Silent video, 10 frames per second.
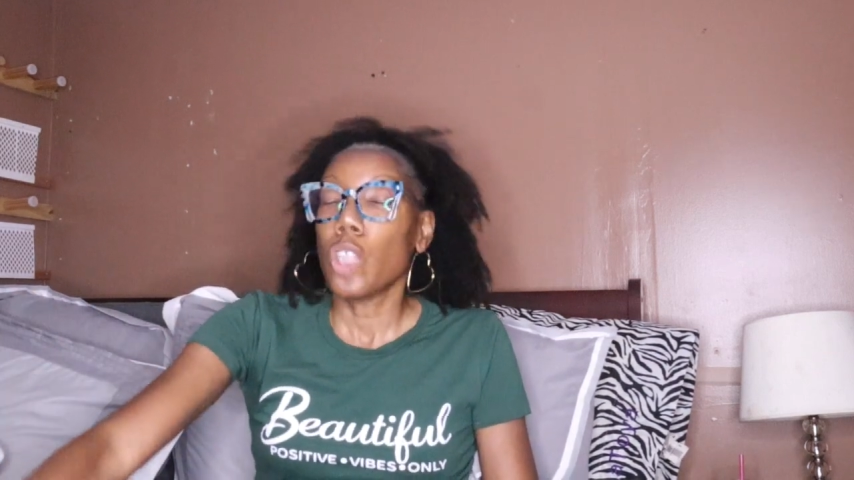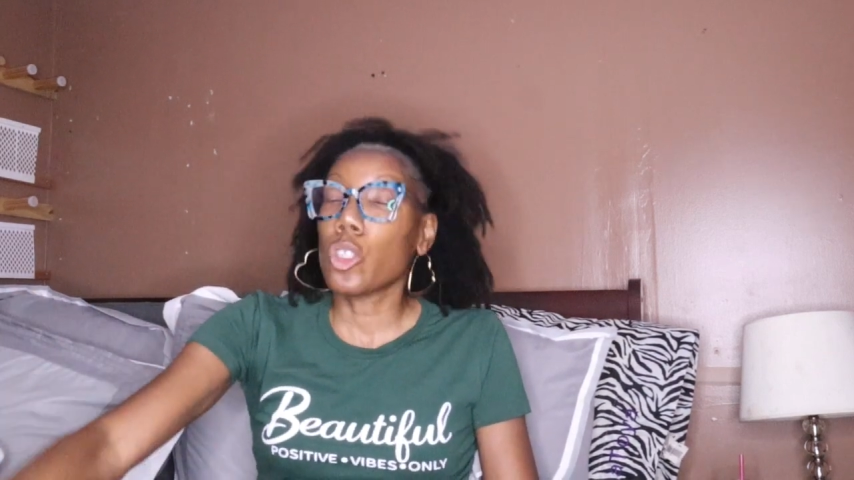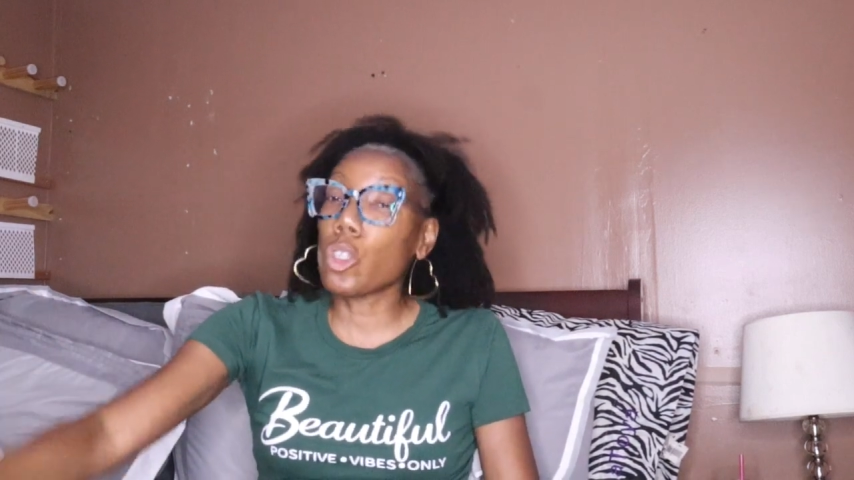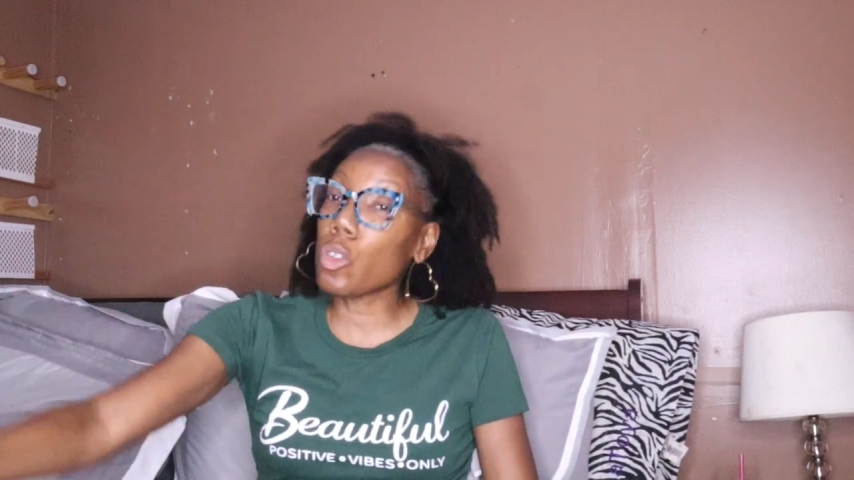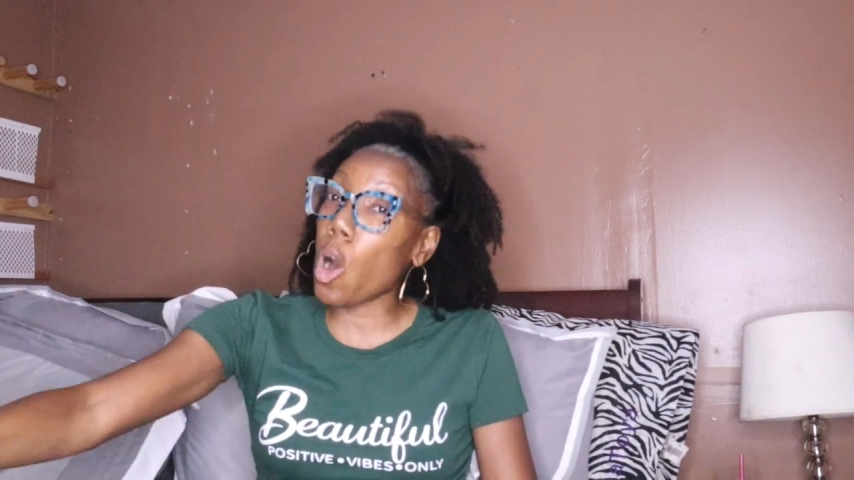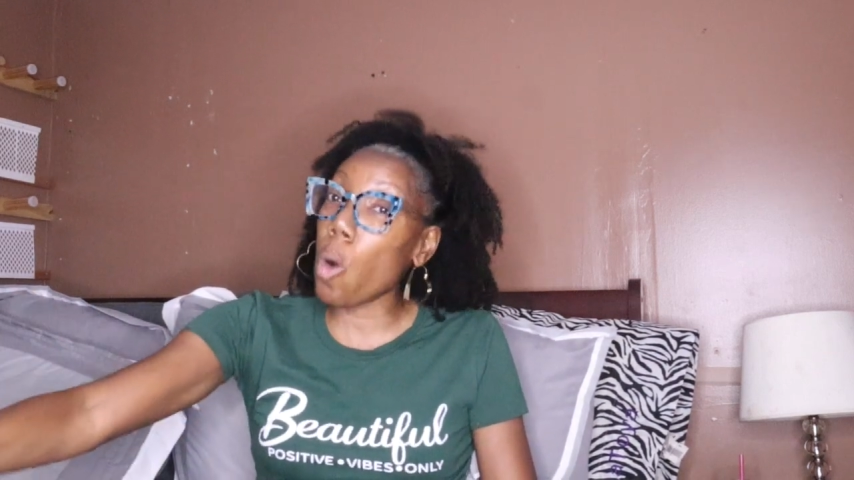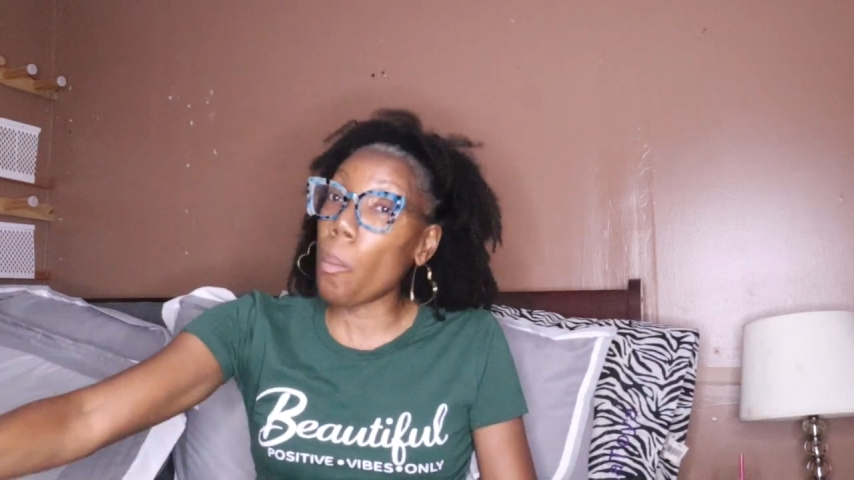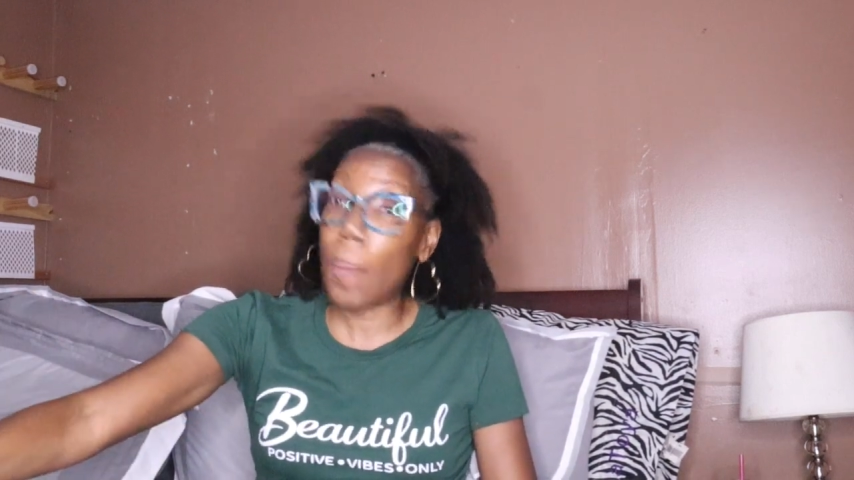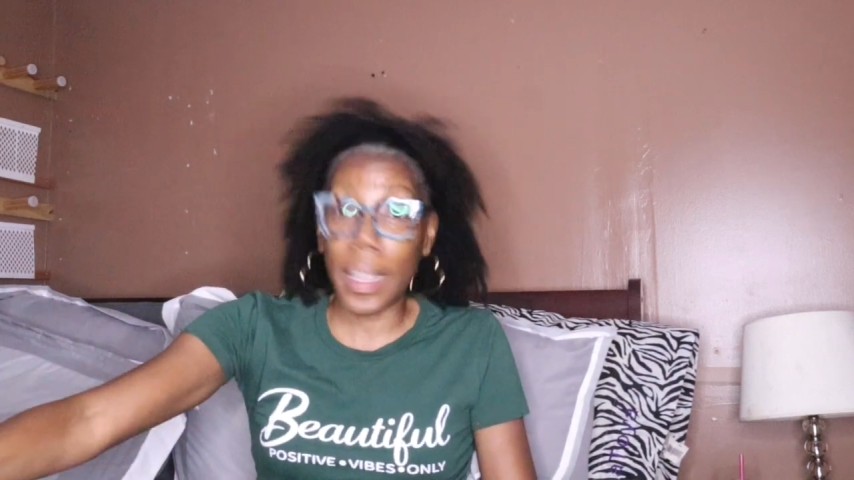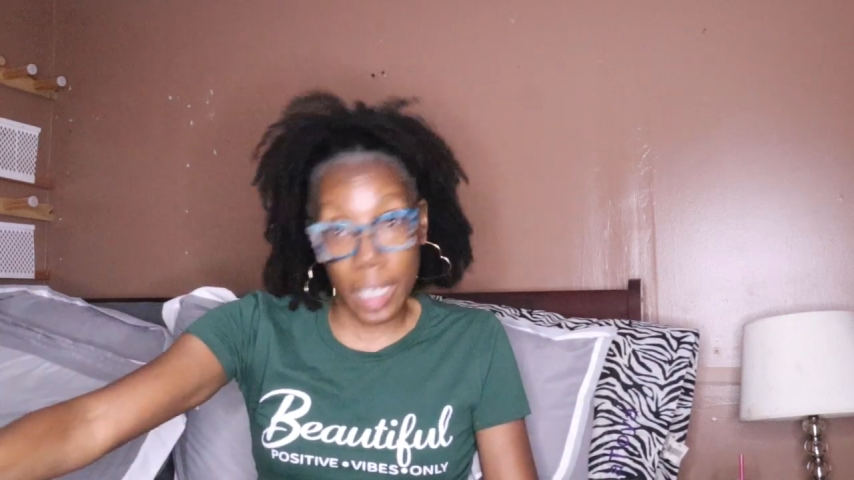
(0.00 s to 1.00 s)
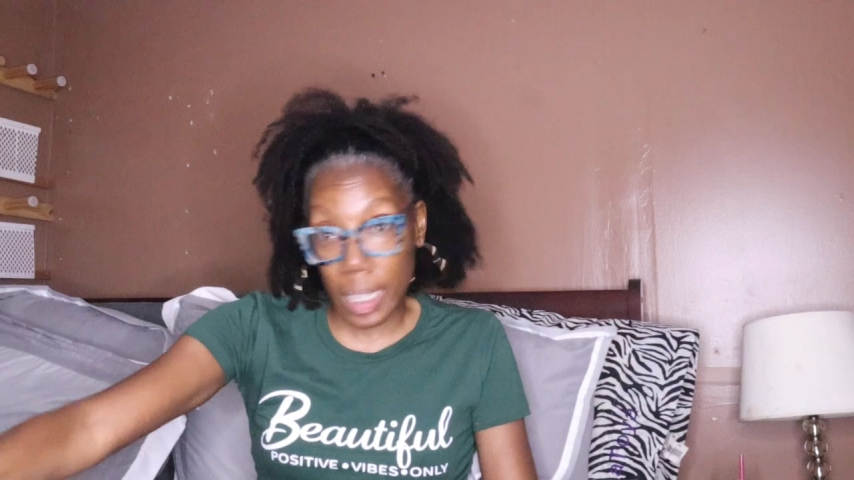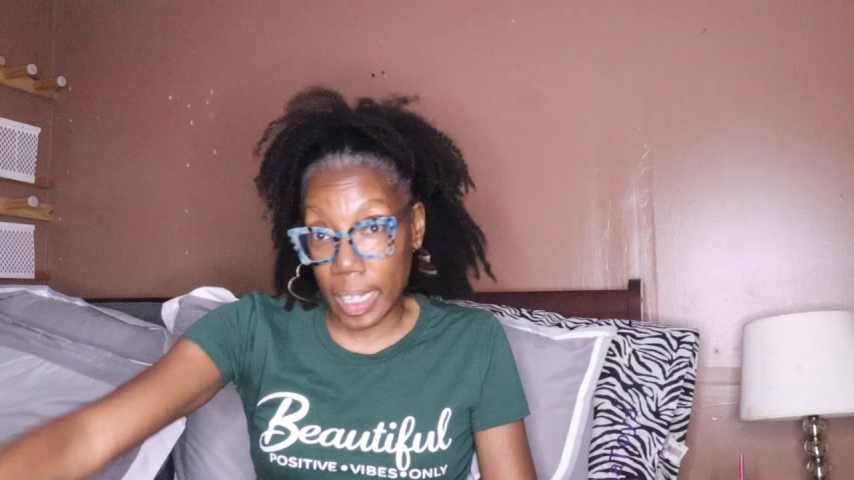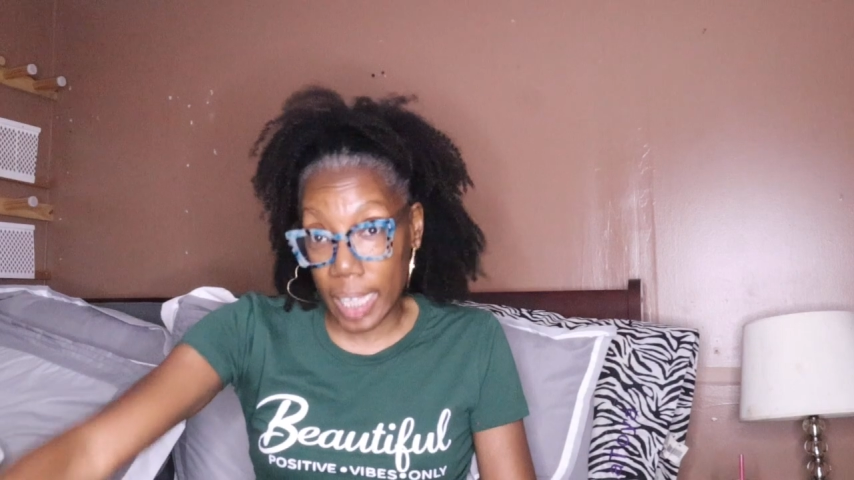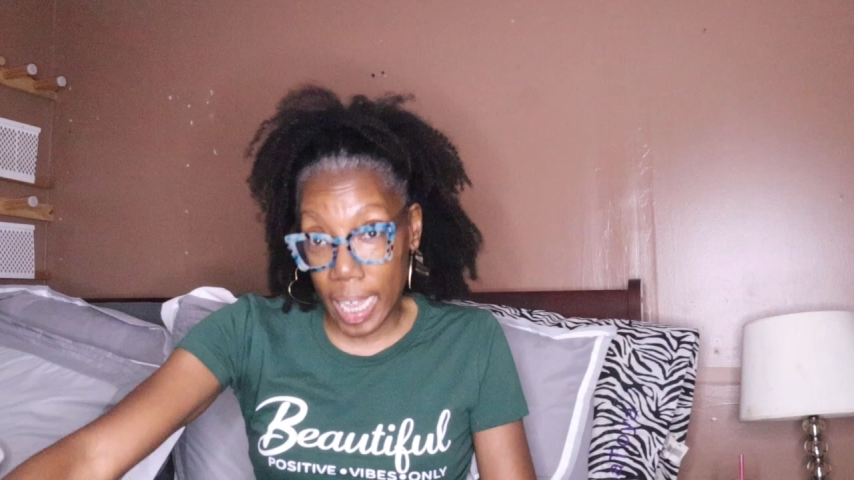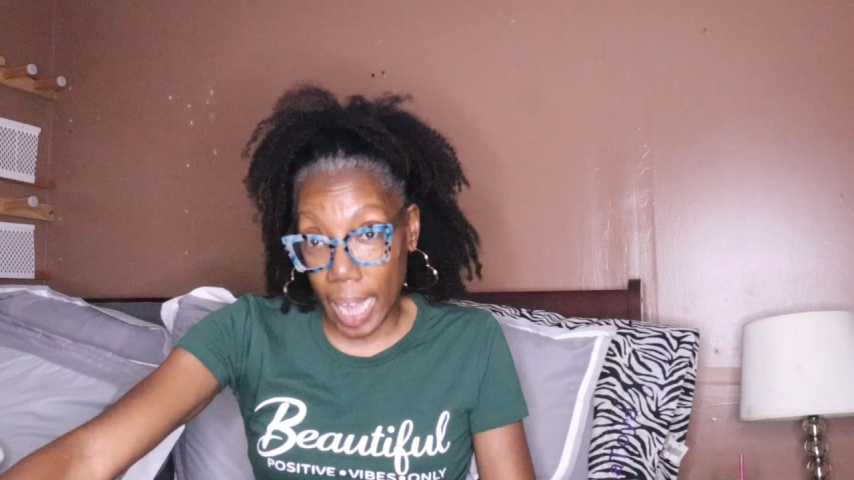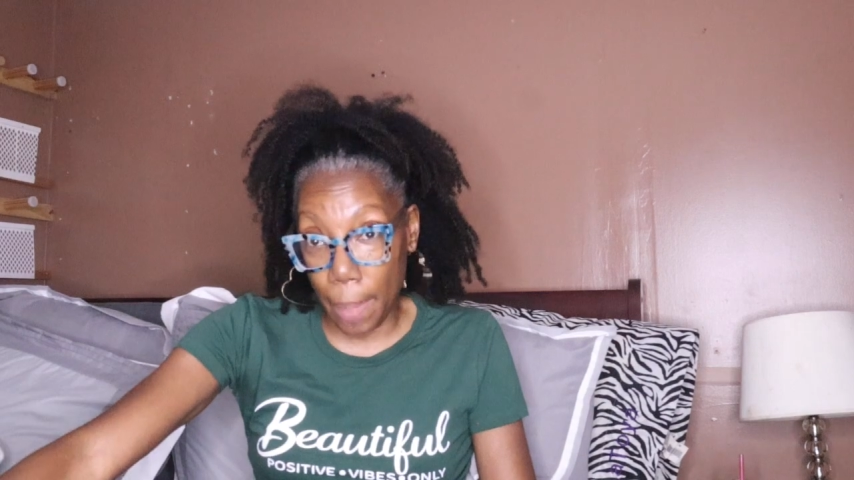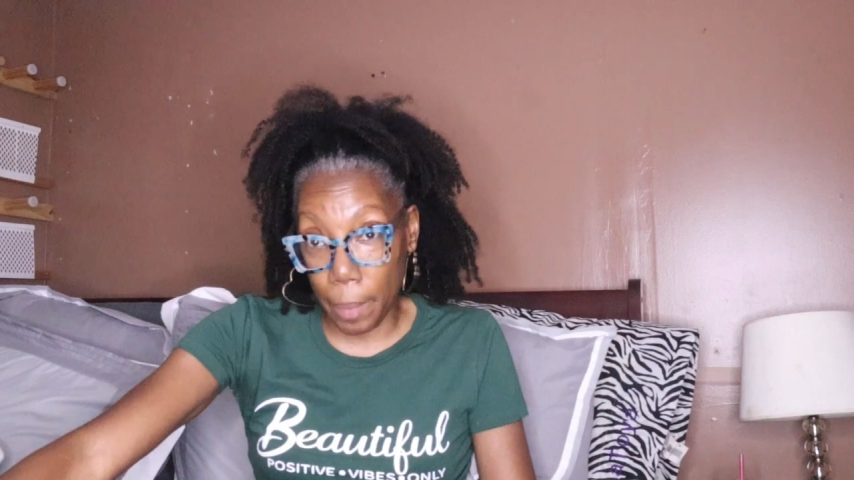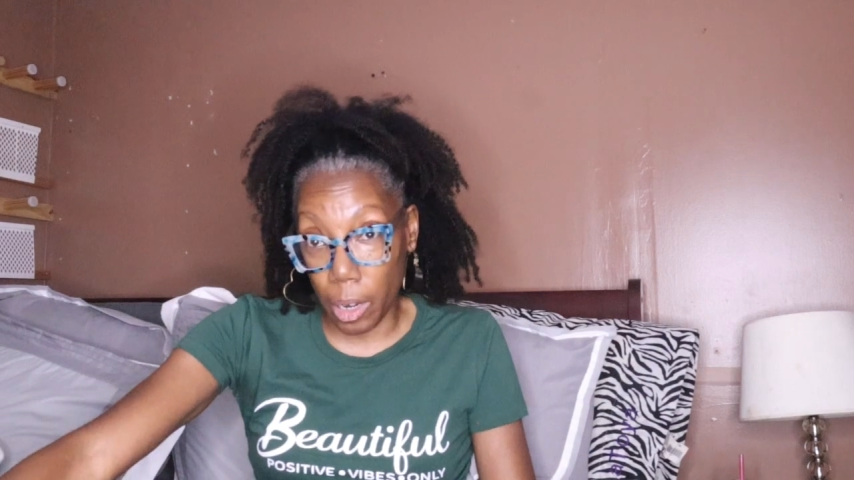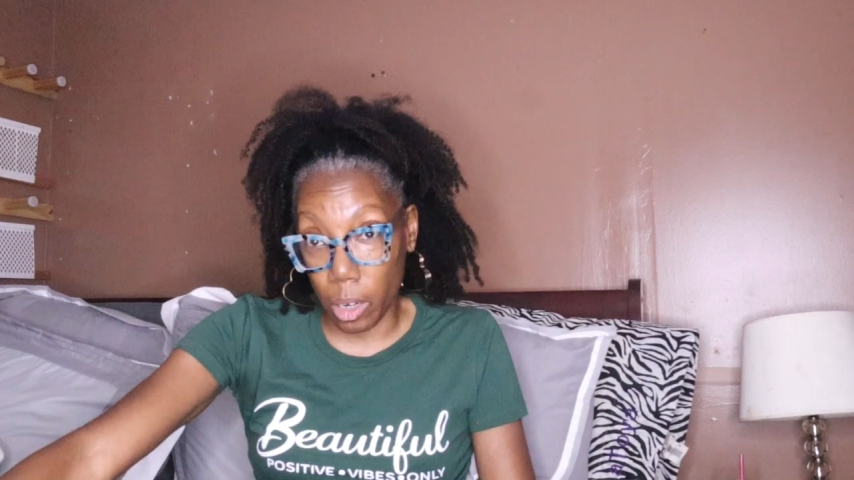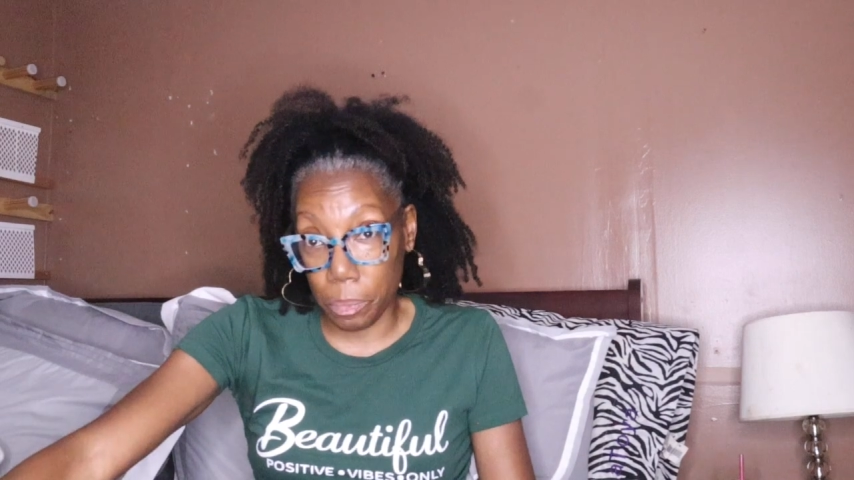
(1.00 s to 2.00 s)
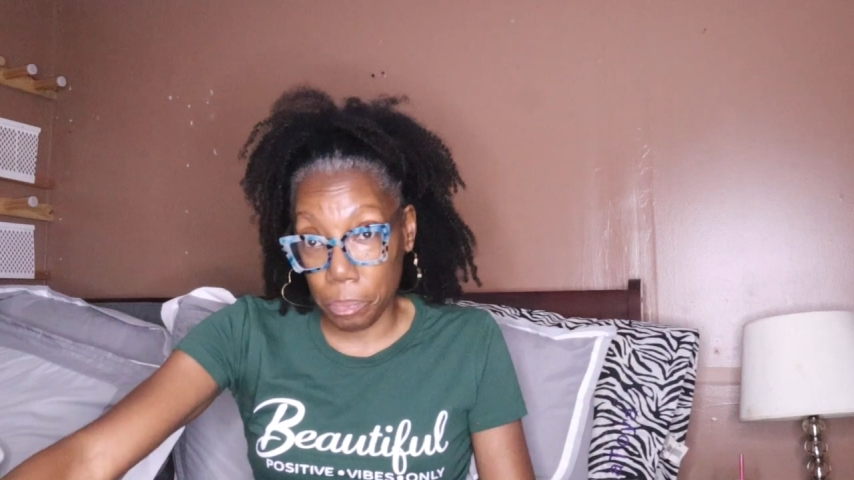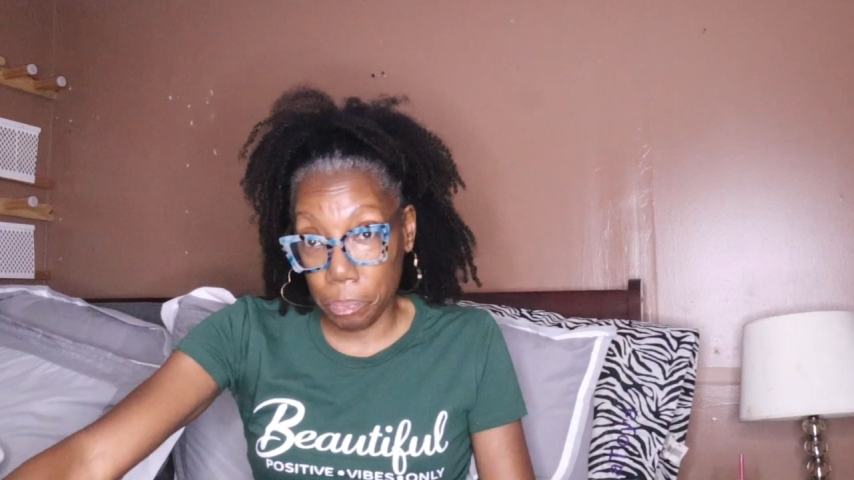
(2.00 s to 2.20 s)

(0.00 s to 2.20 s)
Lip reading: to go basically kidnap her